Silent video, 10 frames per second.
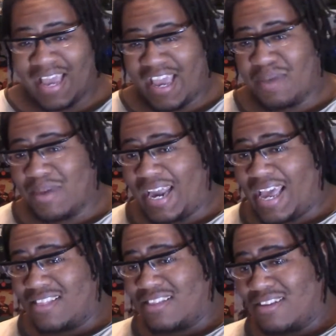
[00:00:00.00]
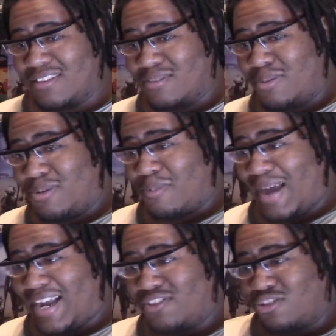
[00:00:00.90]
aim it at the
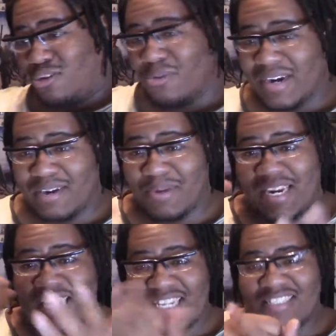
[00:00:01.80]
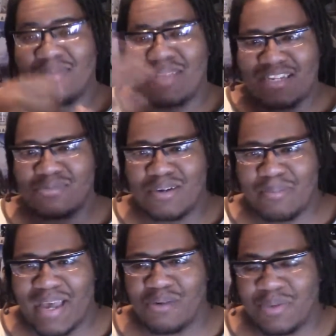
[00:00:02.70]
Pokemon, throw it, and when it hits them, that's when the
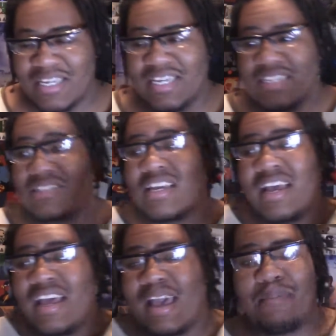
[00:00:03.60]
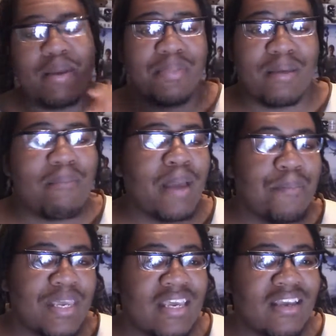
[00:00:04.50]
battle begins. And maybe that might
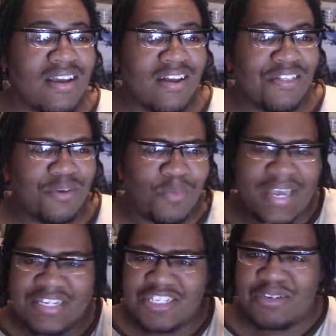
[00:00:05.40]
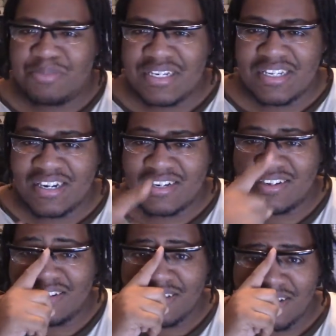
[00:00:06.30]
be the way it should be
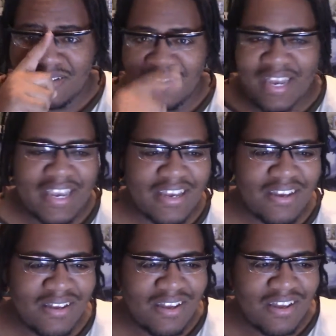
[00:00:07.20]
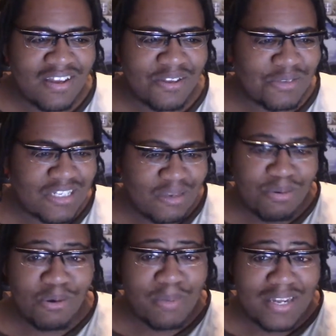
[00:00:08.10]
done. You know, like you see a
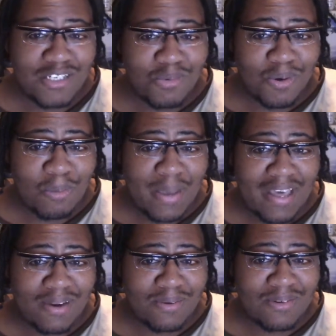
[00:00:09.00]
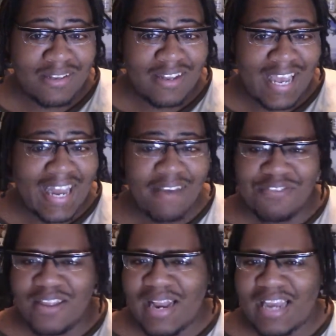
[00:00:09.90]
Pokemon that you want to battle, and if
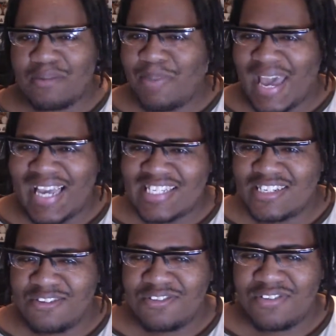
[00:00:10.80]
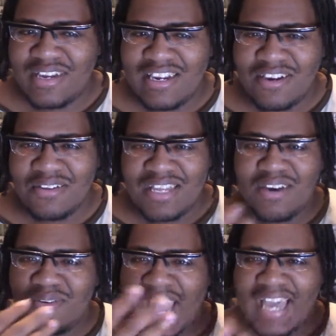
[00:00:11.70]
they're like passive, you know, they
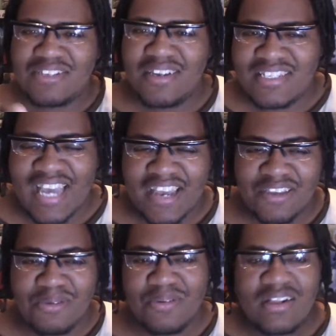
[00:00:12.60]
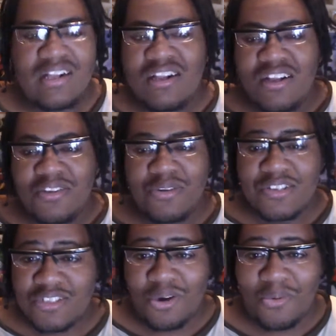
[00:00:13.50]
don't actually attack you, you can
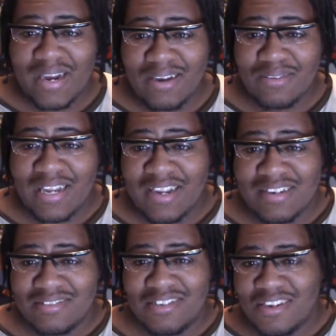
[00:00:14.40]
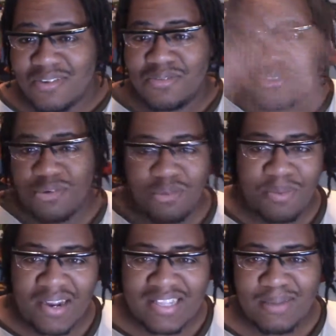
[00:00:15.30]
just hold out and, you know, throw the
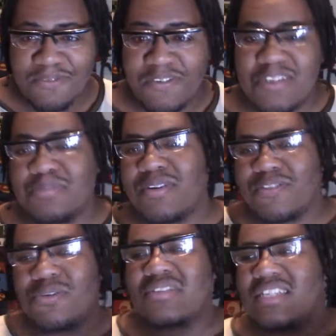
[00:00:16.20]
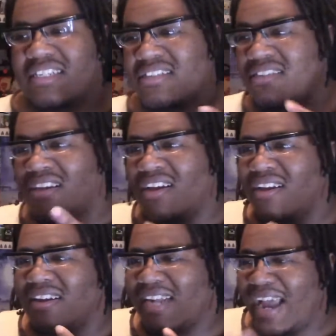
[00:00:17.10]
ball at them first. But of course, there's
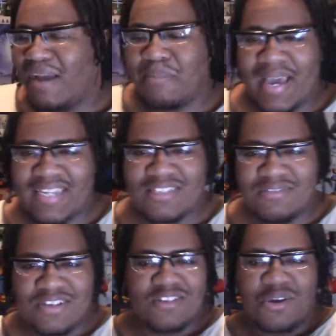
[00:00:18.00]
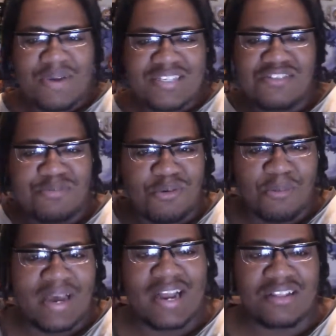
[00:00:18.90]
non-passive, the aggressive
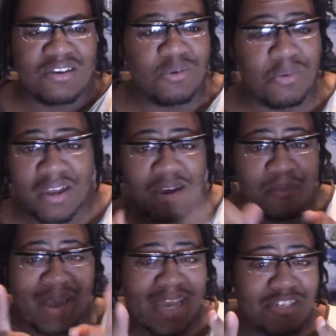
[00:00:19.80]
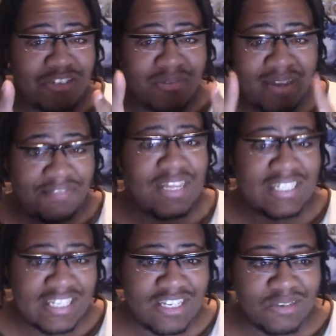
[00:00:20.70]
Pokemon out there who will come at you if they
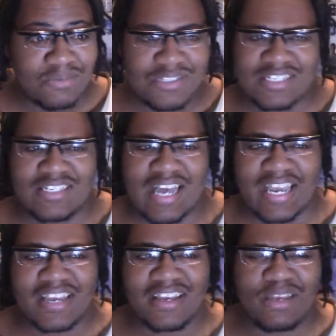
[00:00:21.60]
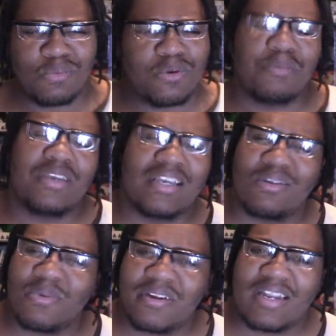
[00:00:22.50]
see you, just like it would be
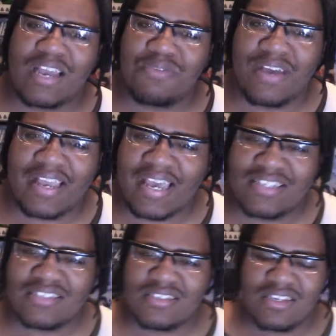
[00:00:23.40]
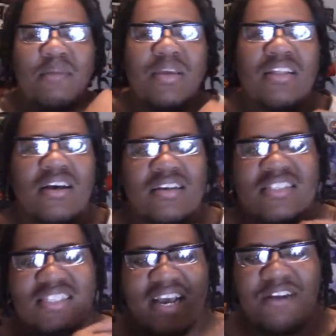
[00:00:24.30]
in real life, I guess. I mean,
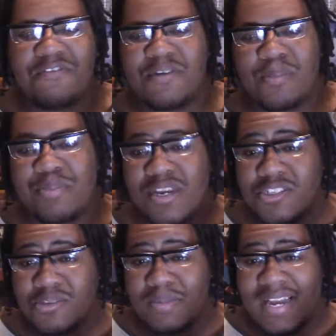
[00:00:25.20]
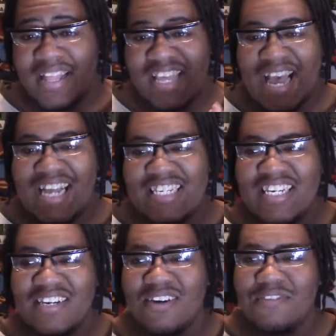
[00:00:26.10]
aside from Pixelmon, the
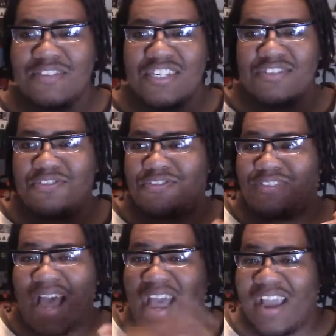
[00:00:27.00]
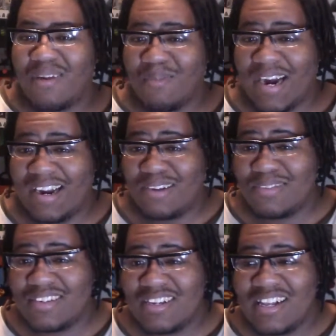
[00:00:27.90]
idea of just flying
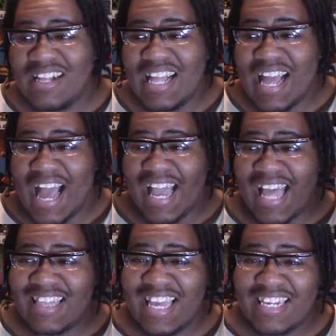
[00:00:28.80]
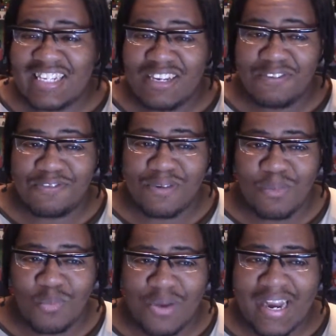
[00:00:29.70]
around, I got the idea
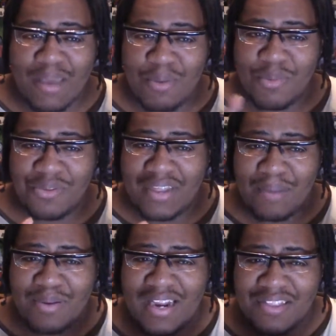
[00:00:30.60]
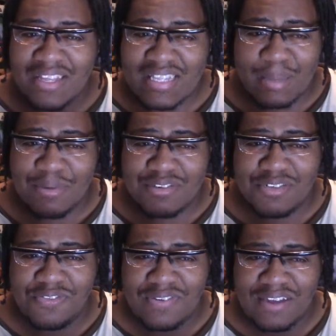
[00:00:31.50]
from one MMO that I played. I think the name of it was
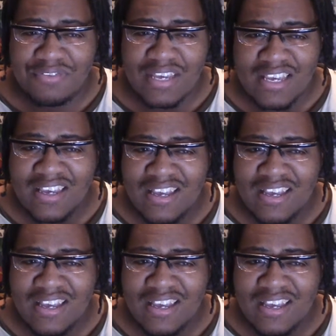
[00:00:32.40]
Fluffy.